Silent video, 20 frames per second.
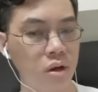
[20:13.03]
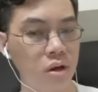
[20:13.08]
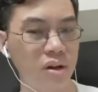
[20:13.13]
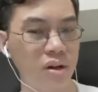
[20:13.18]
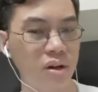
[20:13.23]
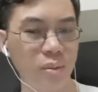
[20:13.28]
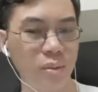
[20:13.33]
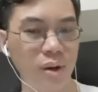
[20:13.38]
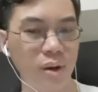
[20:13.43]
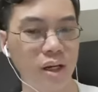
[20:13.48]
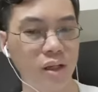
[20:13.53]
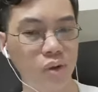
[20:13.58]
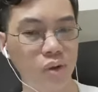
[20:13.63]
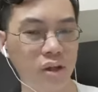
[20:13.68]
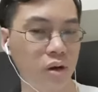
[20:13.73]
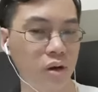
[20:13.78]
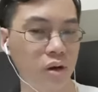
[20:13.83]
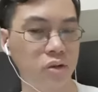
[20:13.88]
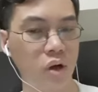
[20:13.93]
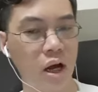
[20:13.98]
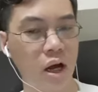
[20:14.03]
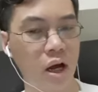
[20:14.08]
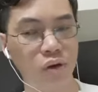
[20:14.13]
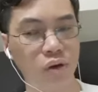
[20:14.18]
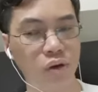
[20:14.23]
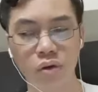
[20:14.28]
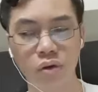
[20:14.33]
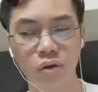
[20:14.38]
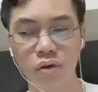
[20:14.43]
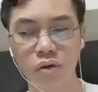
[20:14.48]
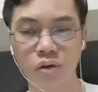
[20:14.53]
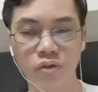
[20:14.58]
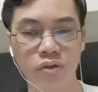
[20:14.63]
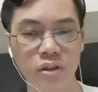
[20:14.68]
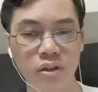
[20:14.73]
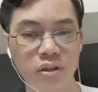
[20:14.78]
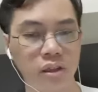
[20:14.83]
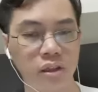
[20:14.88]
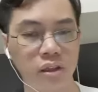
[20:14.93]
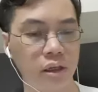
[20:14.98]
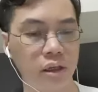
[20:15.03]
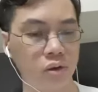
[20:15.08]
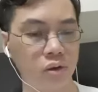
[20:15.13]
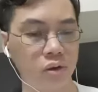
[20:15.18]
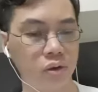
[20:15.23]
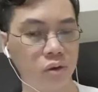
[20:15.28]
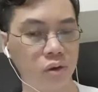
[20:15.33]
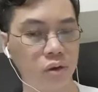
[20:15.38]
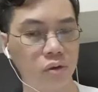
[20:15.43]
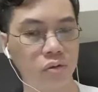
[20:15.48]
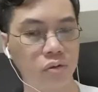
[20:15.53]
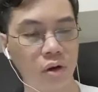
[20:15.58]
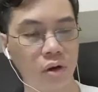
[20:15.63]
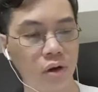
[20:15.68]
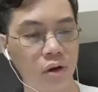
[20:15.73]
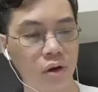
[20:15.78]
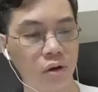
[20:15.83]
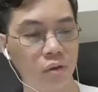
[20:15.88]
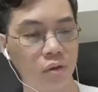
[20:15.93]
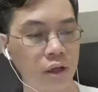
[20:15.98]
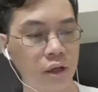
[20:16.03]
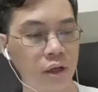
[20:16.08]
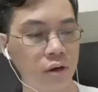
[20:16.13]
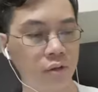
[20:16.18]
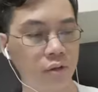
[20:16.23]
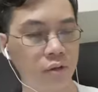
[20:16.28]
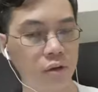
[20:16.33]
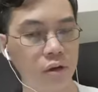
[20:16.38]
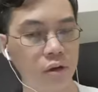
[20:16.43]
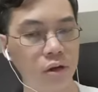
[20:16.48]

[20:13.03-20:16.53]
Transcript: But you can also argue conversely that you know uh, without